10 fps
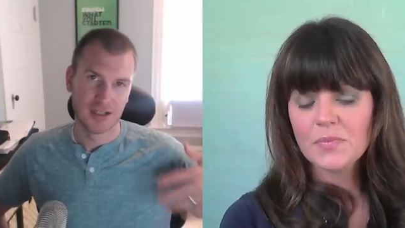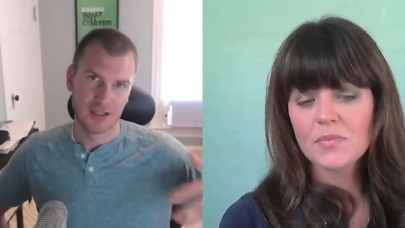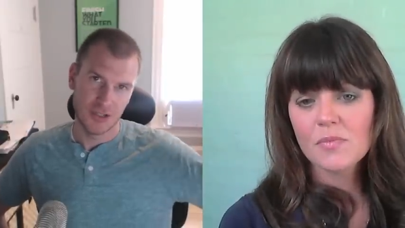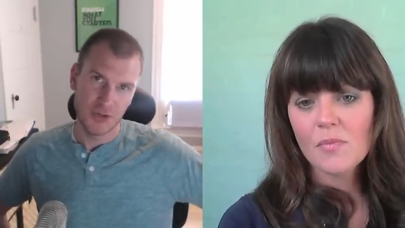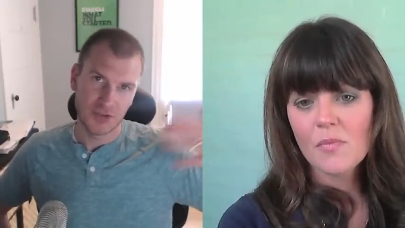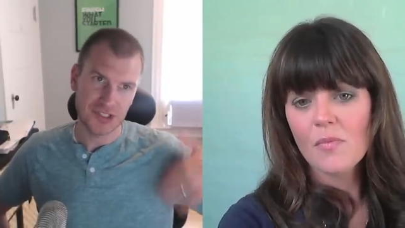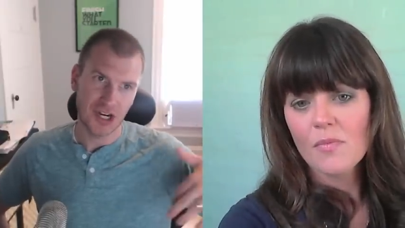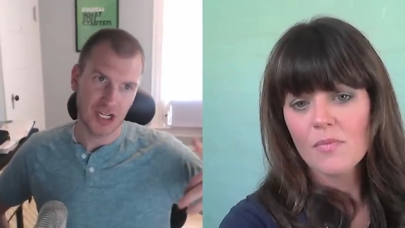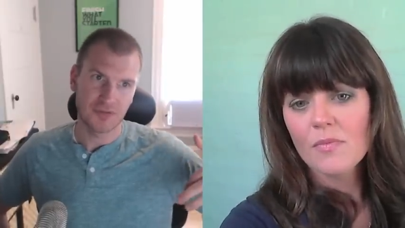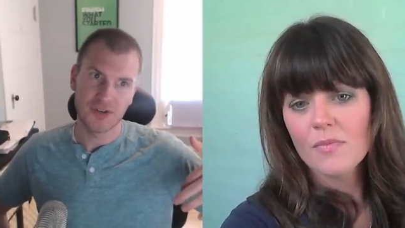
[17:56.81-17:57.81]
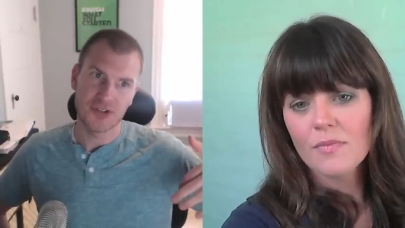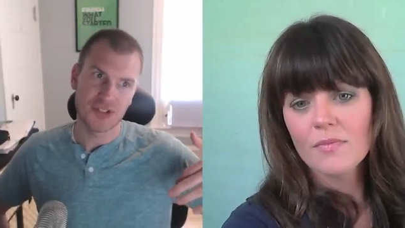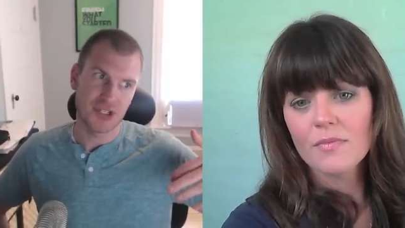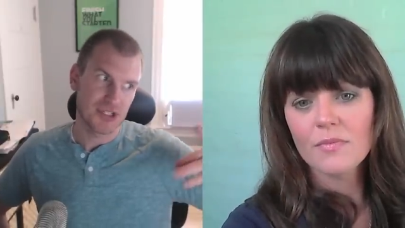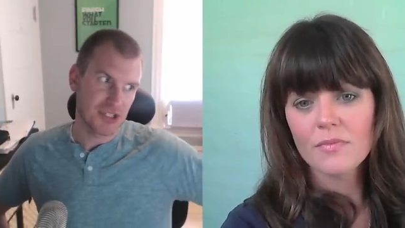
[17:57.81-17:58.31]
Speaker 1: new photographers
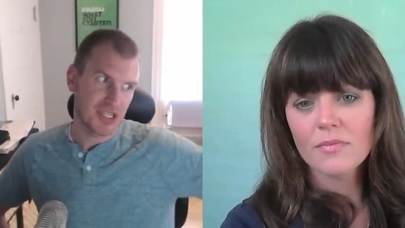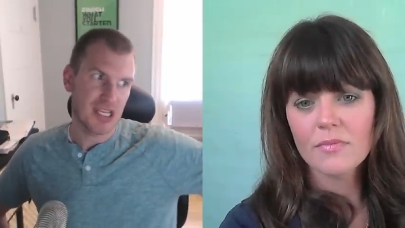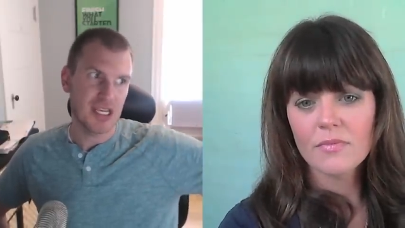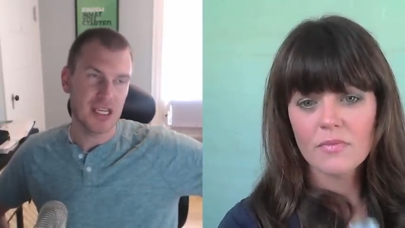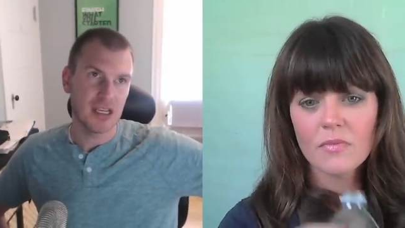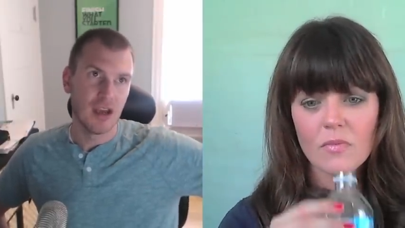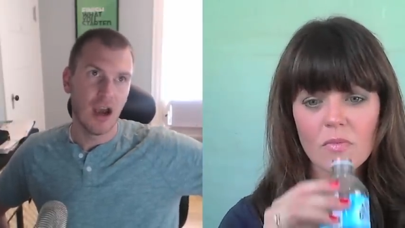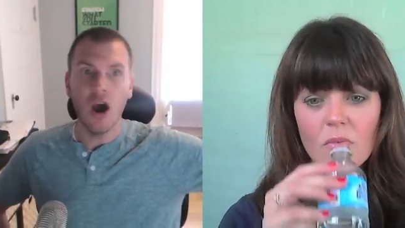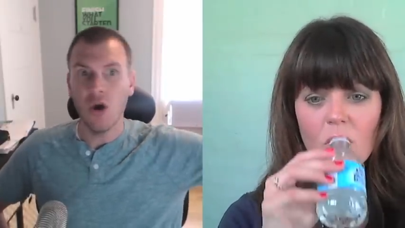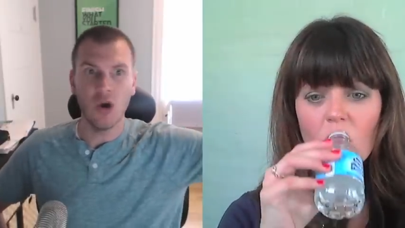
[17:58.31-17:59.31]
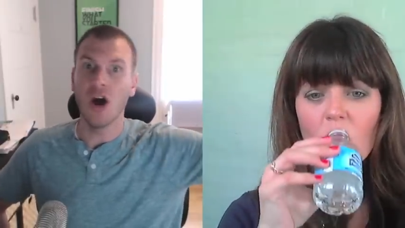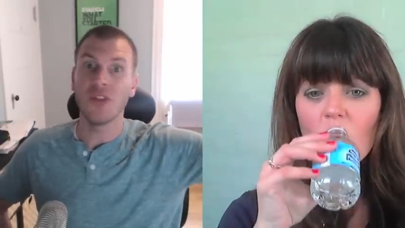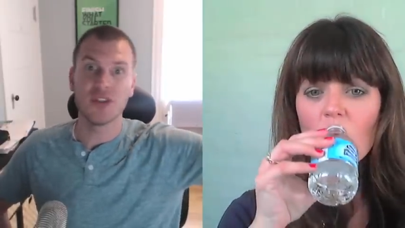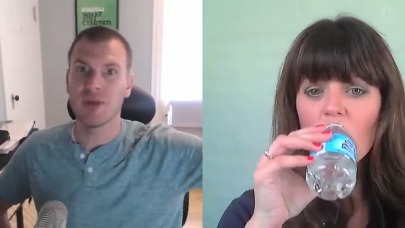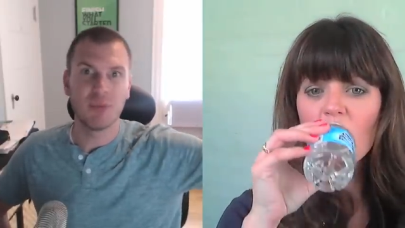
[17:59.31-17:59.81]
to see, oh, all
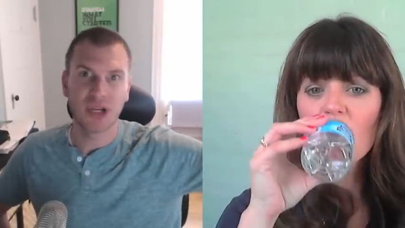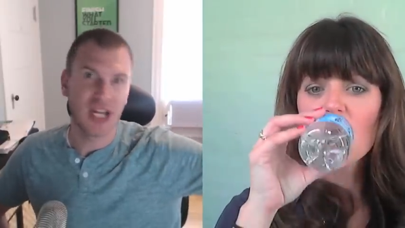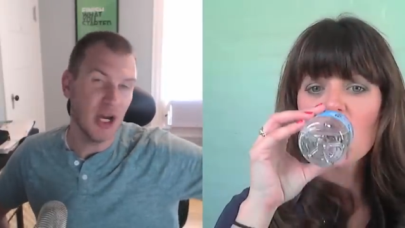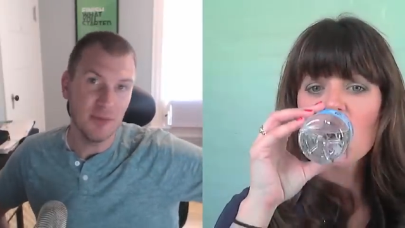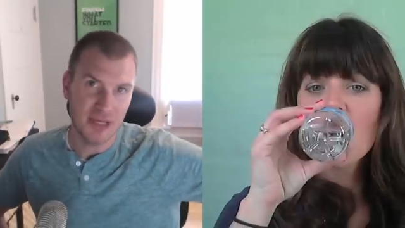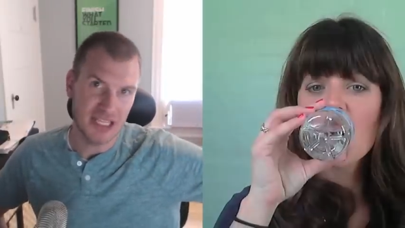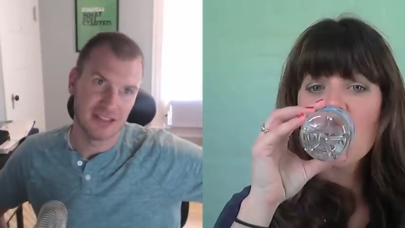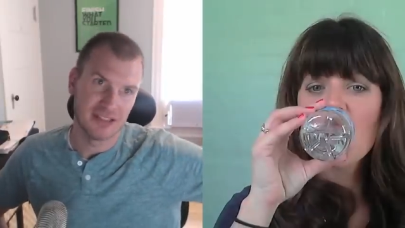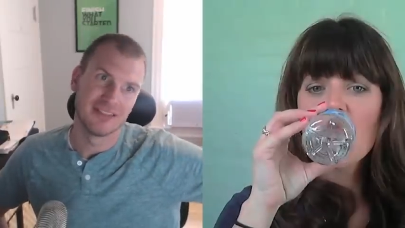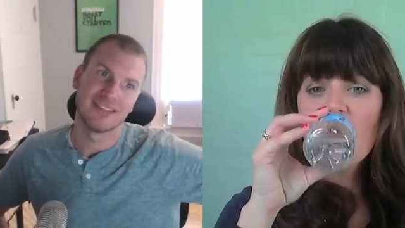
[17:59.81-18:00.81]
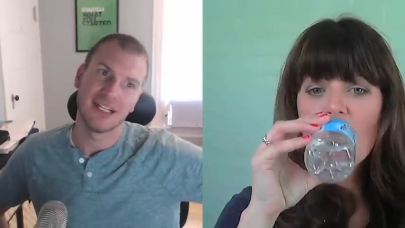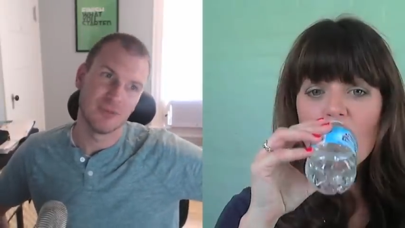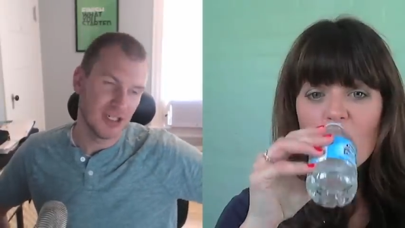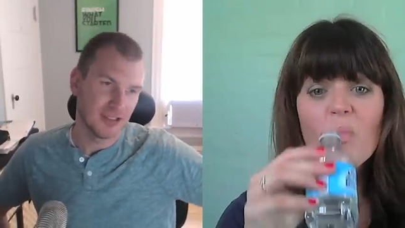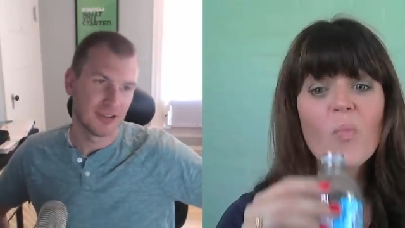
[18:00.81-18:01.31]
these people could help me. It's like,
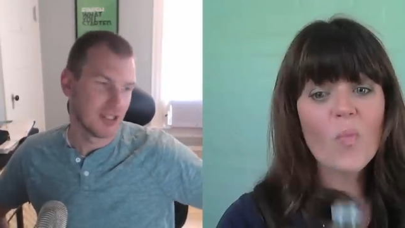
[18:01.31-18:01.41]
well,